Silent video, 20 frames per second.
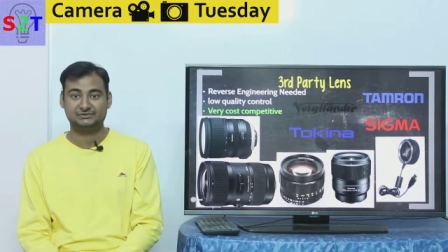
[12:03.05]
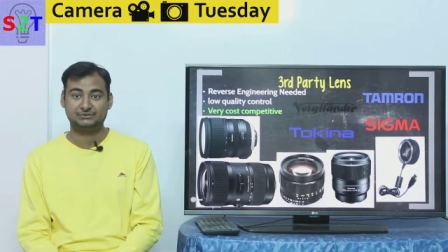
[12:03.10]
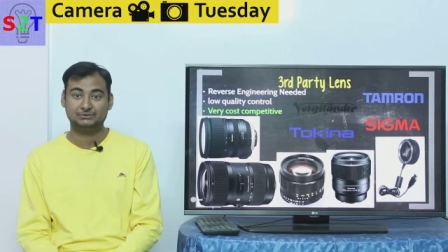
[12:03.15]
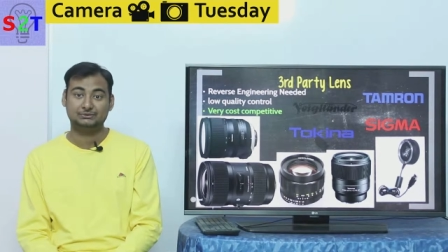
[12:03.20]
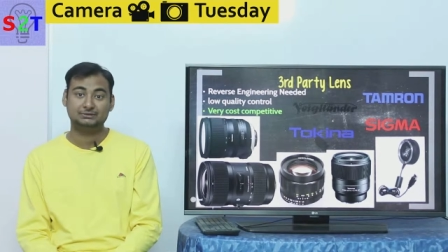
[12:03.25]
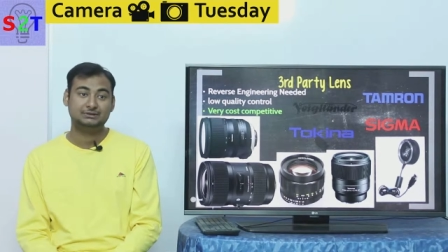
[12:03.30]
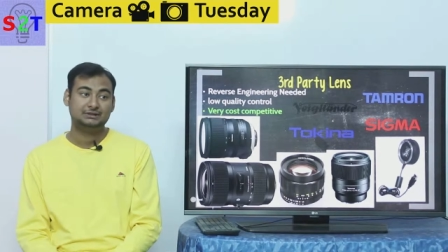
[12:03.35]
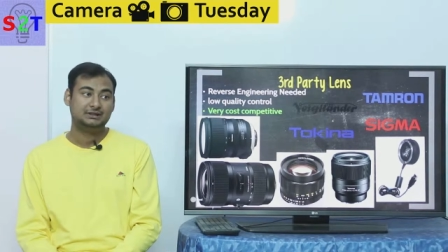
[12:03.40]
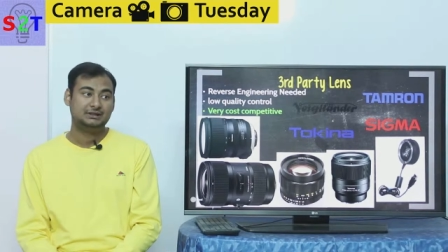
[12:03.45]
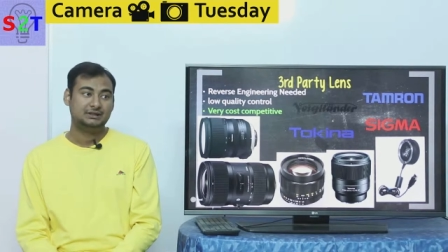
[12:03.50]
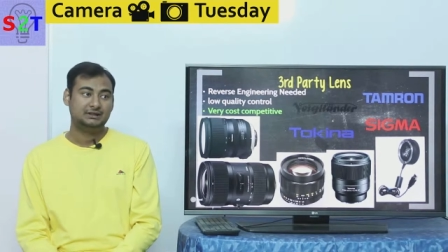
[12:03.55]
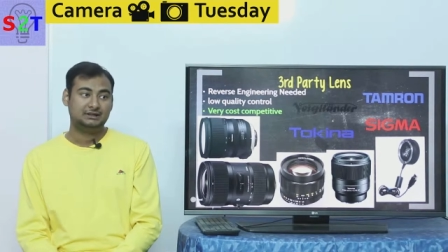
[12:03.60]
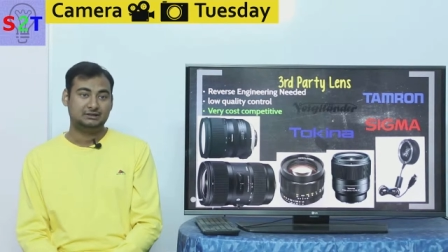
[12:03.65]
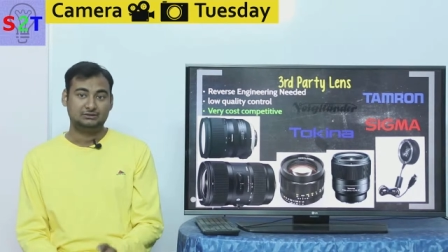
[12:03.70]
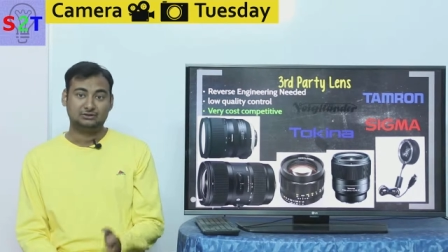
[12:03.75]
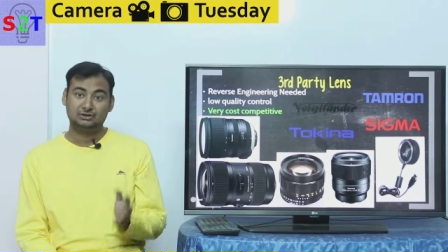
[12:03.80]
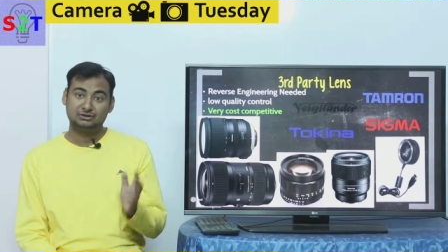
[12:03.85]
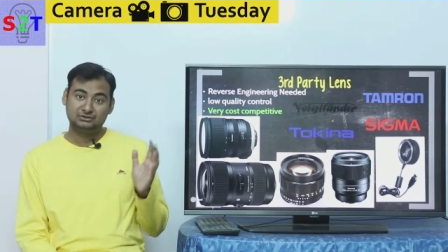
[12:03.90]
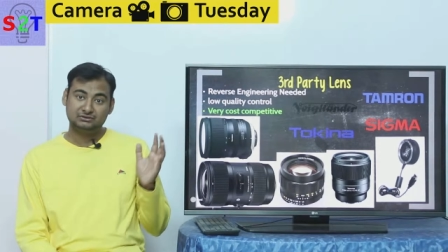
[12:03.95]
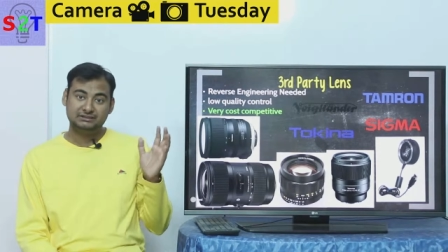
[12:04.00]
So
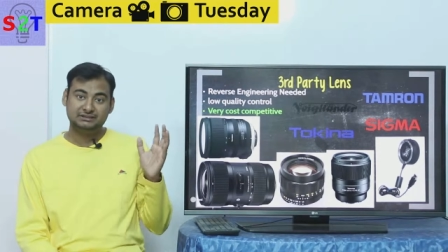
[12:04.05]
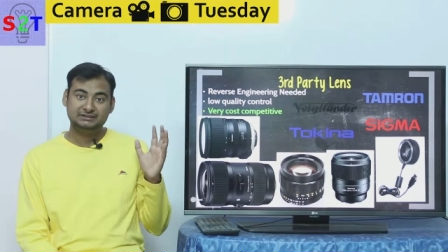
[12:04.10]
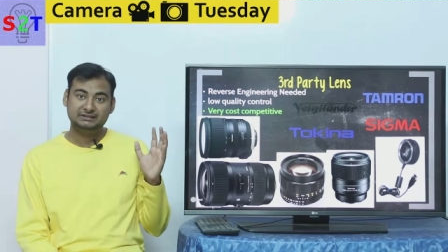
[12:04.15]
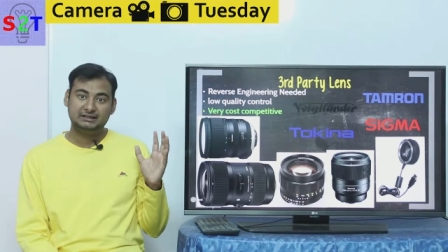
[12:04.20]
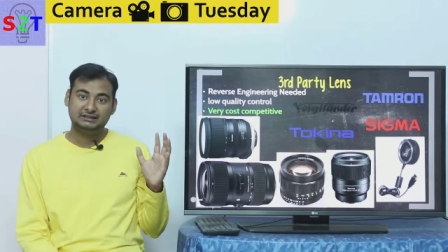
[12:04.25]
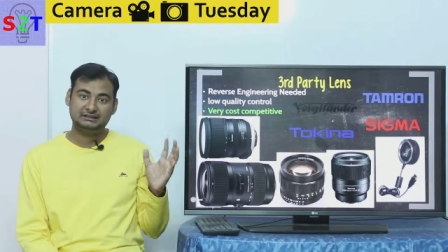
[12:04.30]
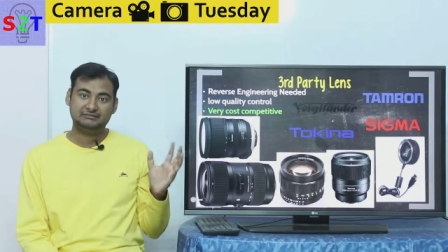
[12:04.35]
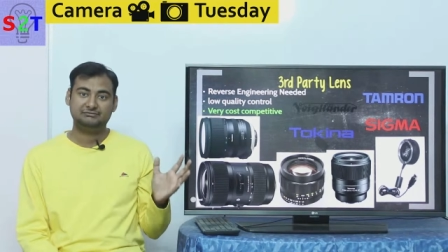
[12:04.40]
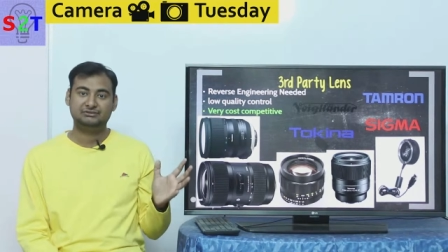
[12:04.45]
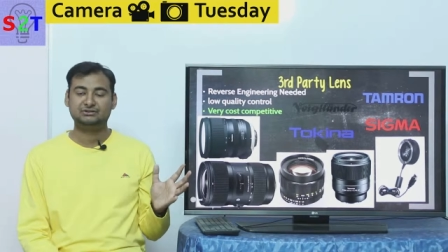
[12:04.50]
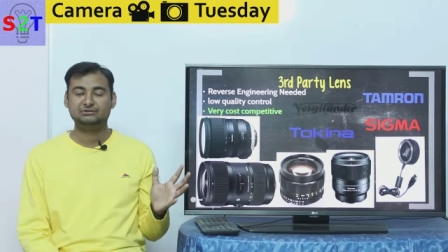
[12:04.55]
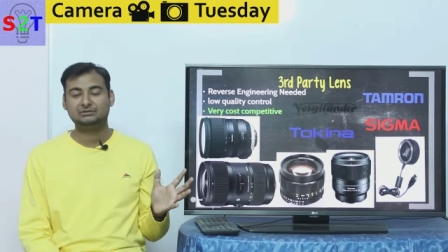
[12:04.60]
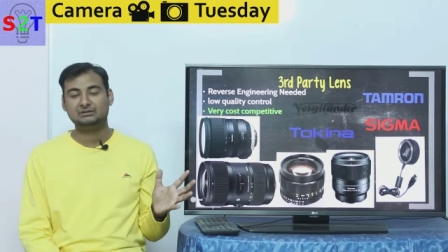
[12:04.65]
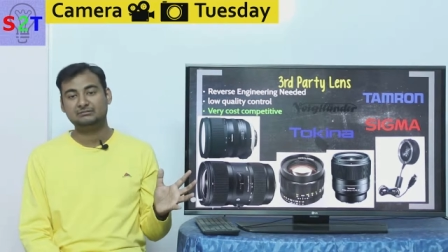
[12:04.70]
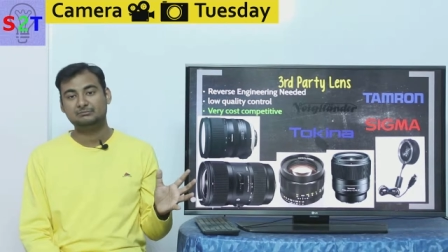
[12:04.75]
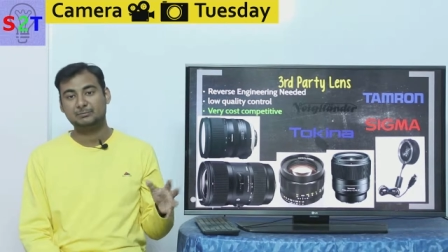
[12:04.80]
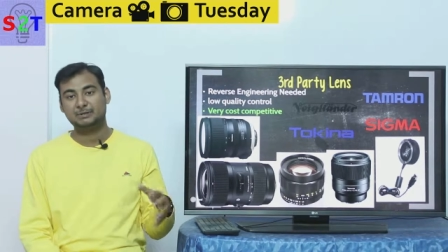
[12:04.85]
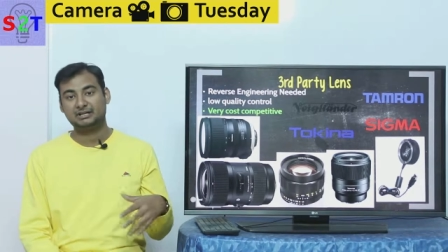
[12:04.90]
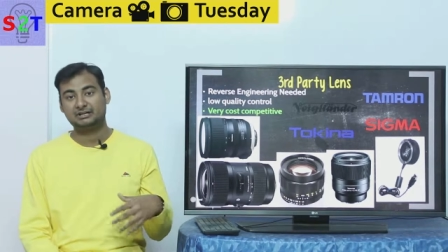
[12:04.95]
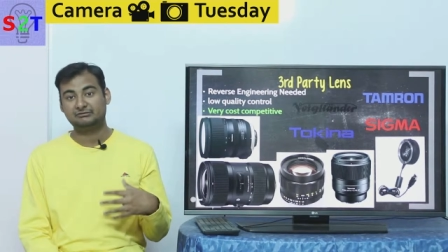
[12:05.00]
not only they are giving you
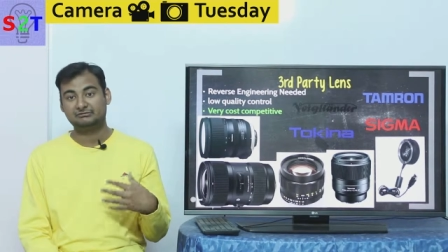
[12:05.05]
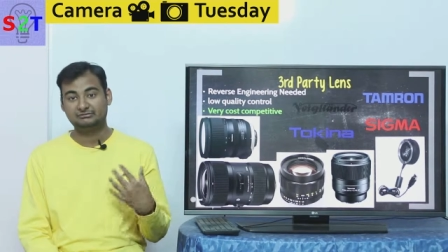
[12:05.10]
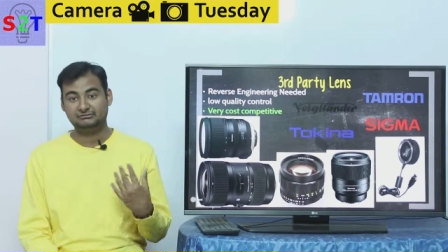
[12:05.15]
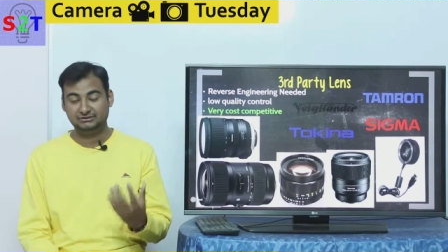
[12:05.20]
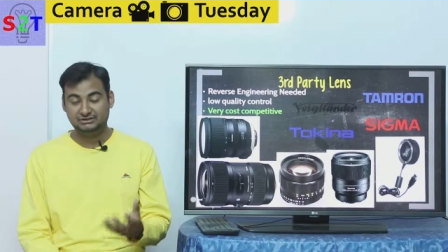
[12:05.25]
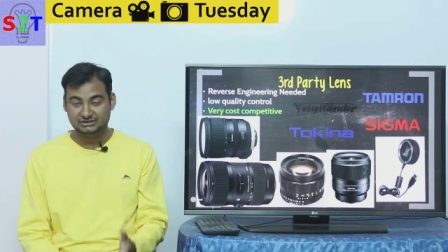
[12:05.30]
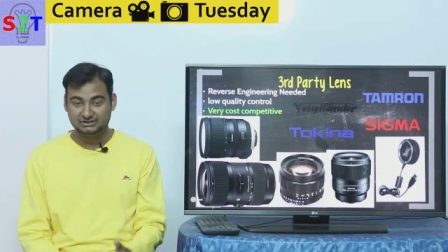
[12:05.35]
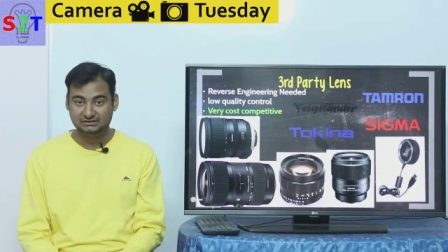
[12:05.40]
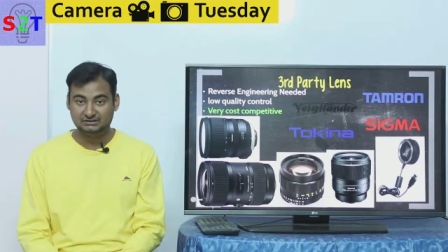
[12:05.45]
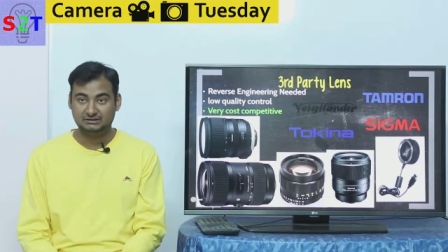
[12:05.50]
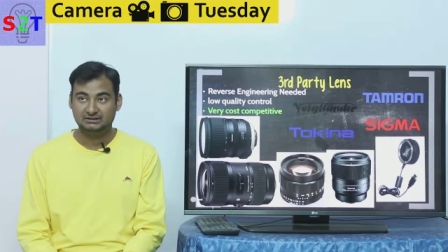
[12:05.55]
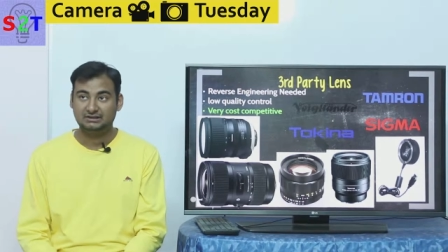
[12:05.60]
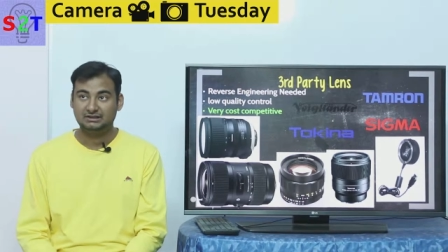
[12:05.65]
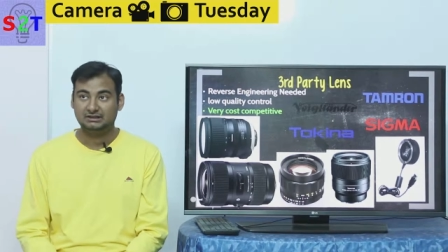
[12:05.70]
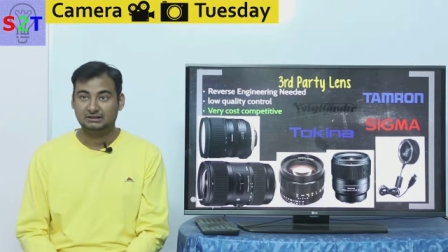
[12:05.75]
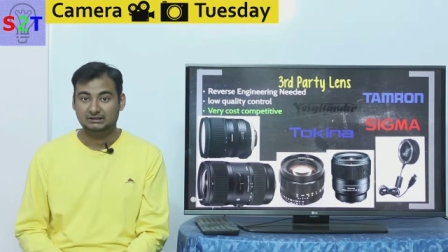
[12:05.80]
a better feature,